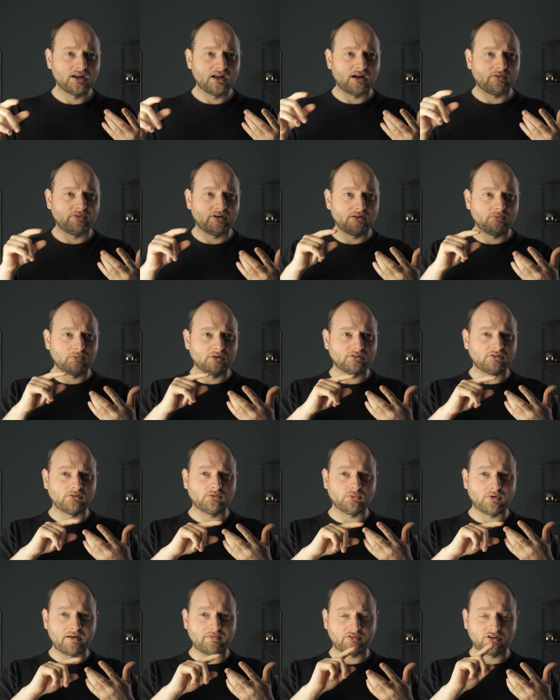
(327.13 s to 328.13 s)
I really wanted
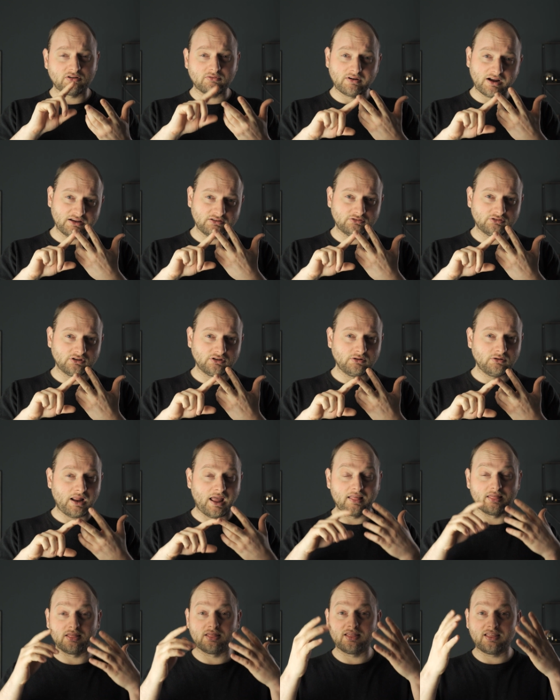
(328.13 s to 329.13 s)
to have a narration.
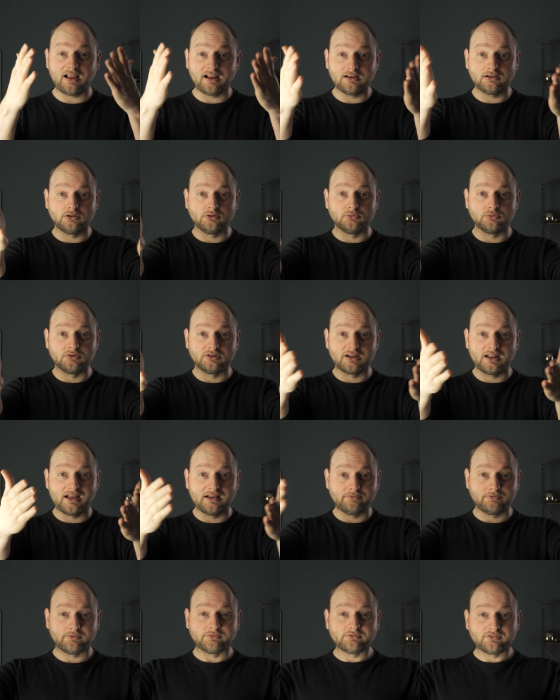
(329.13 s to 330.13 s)
And thank you,
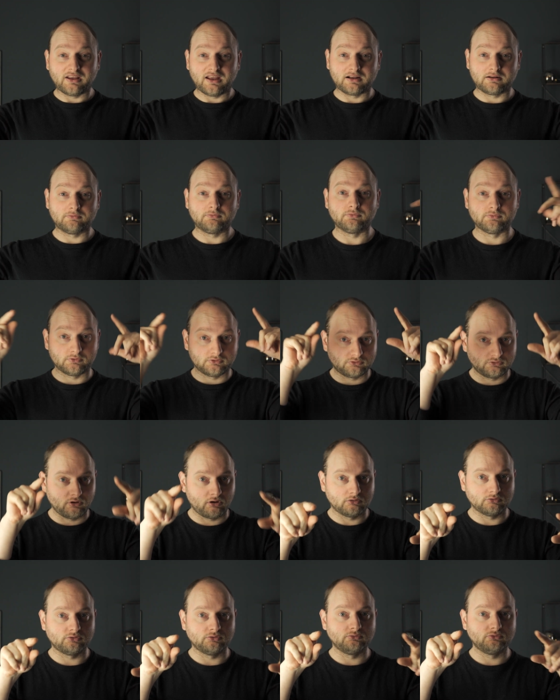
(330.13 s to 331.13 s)
Life of Tech. For
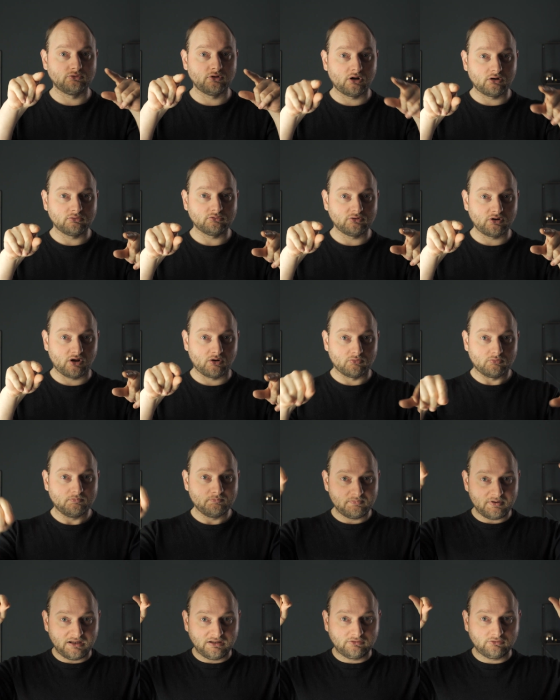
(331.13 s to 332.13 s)
those who don't know,
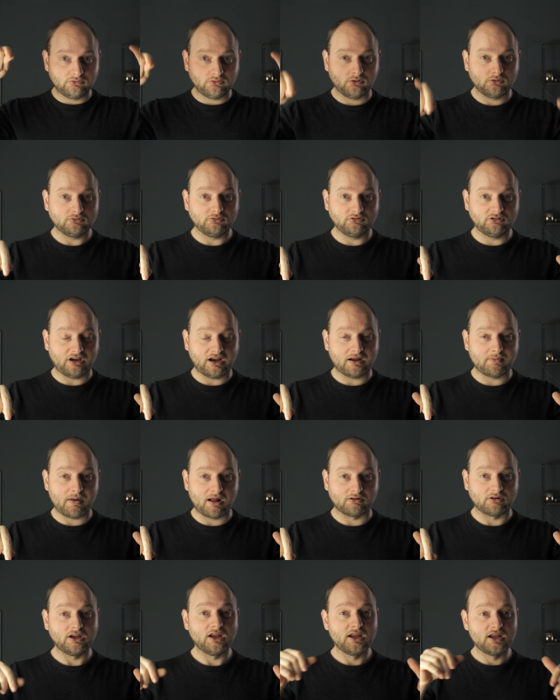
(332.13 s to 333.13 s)
be sure to check him
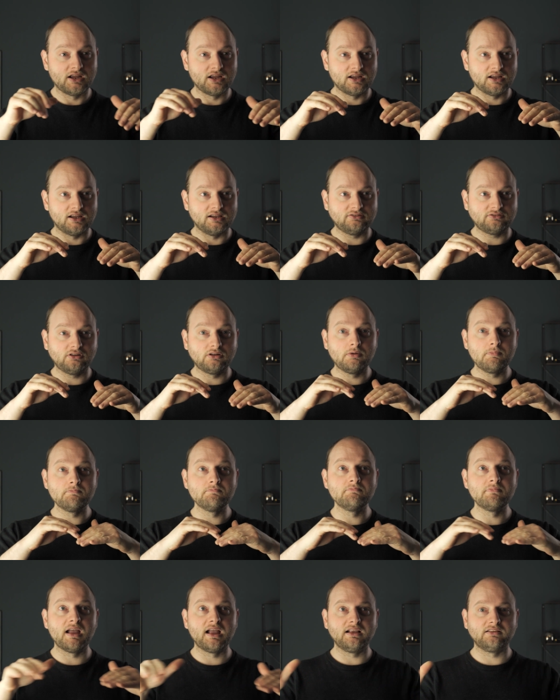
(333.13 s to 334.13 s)
out. He's an
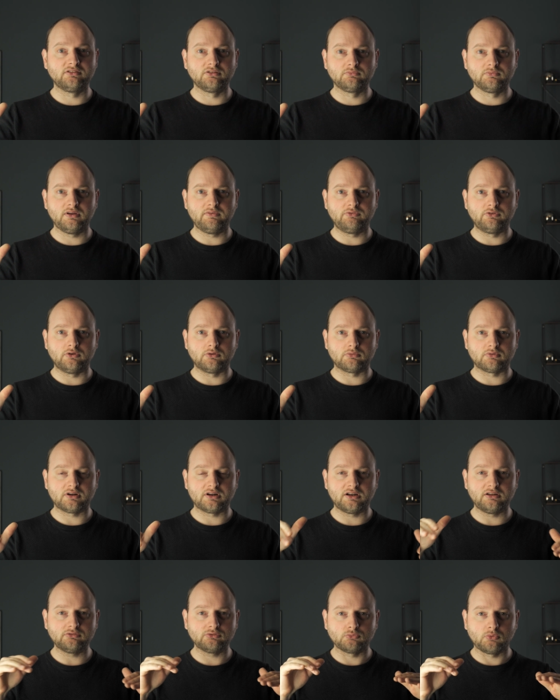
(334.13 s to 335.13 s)
amazing reviewer
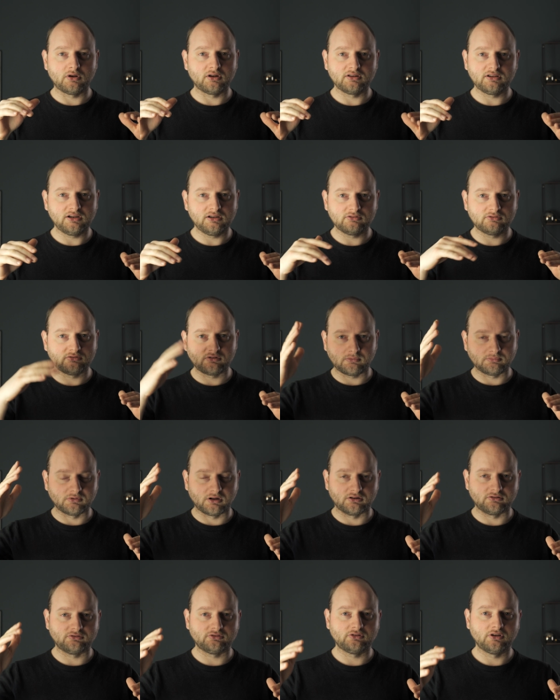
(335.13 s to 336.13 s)
and his quality is top
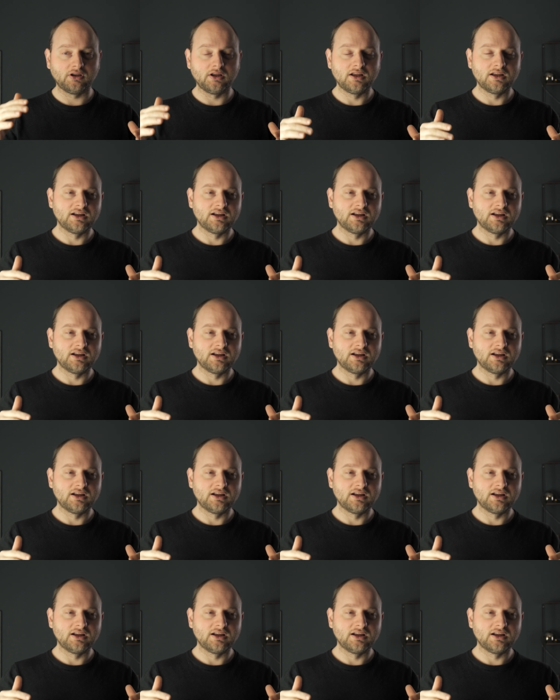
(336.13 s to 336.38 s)
notch.